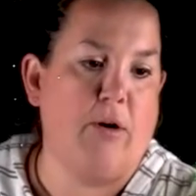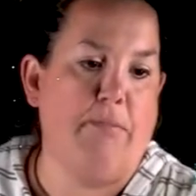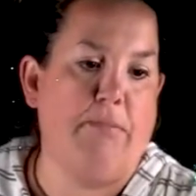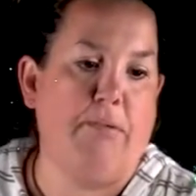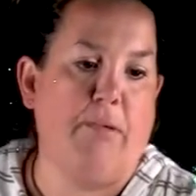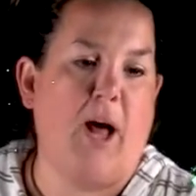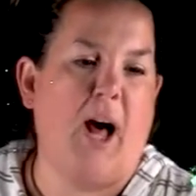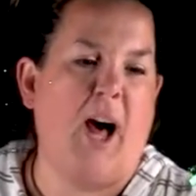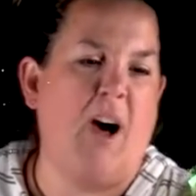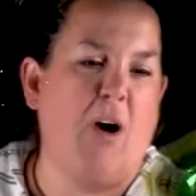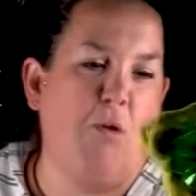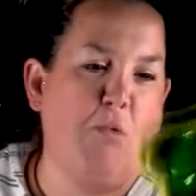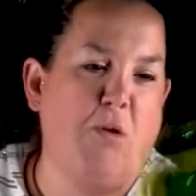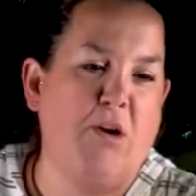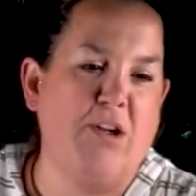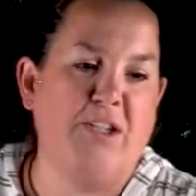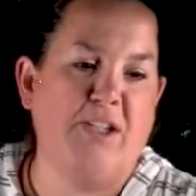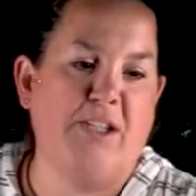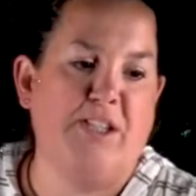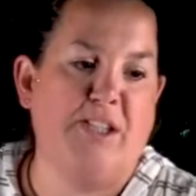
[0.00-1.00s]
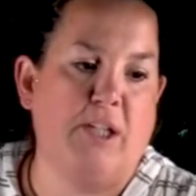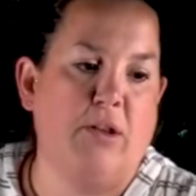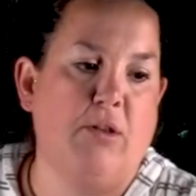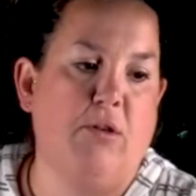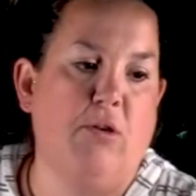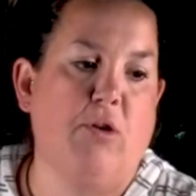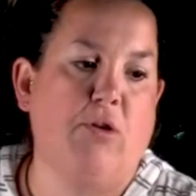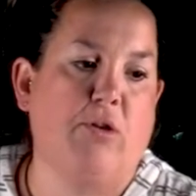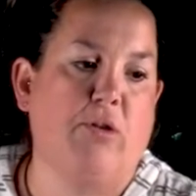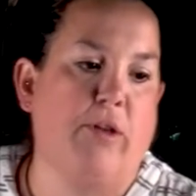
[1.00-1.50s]
plot, what does it
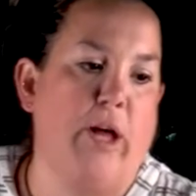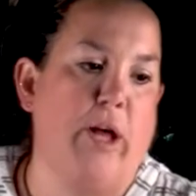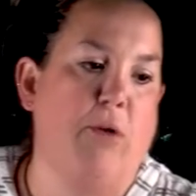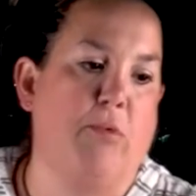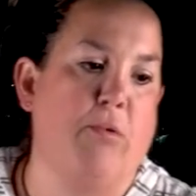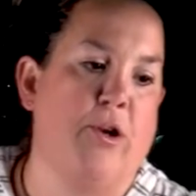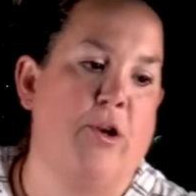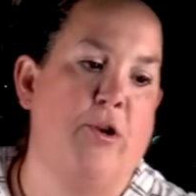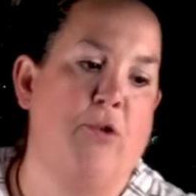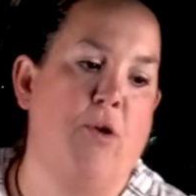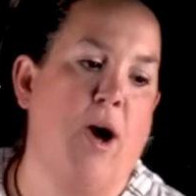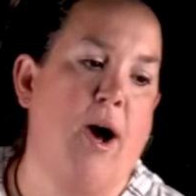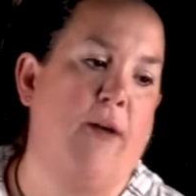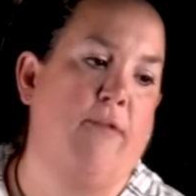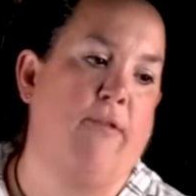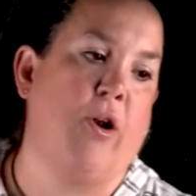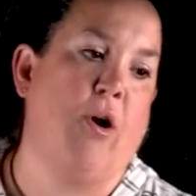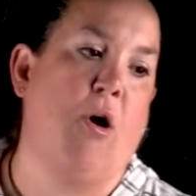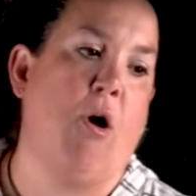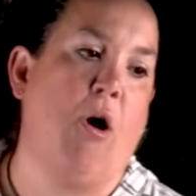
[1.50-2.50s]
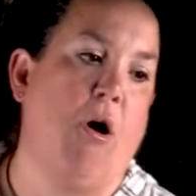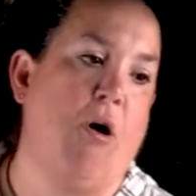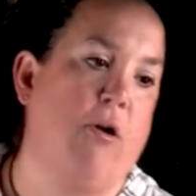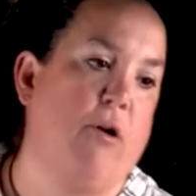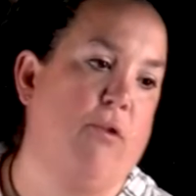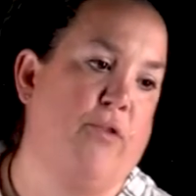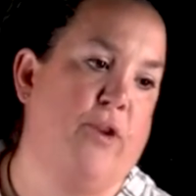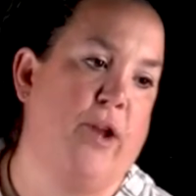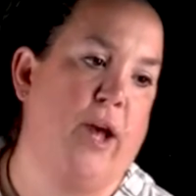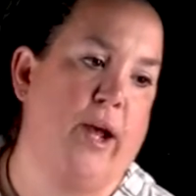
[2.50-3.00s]
look like when you have an R
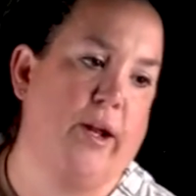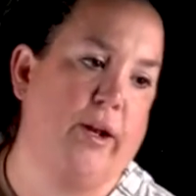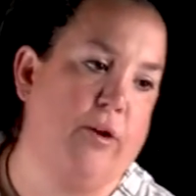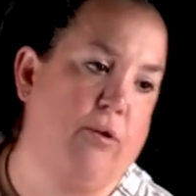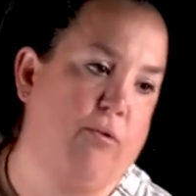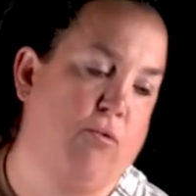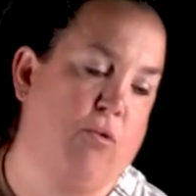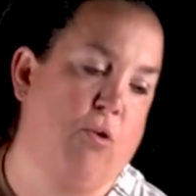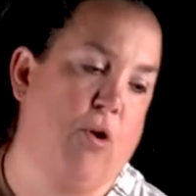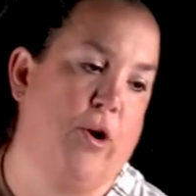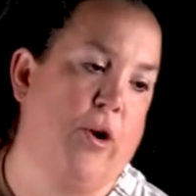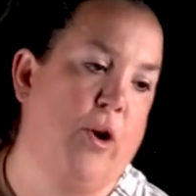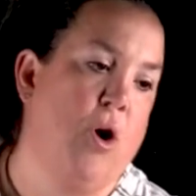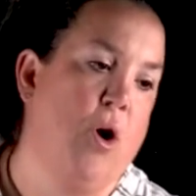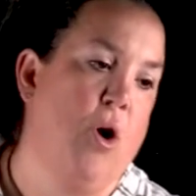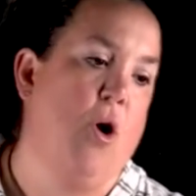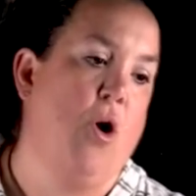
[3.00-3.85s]
of negative 1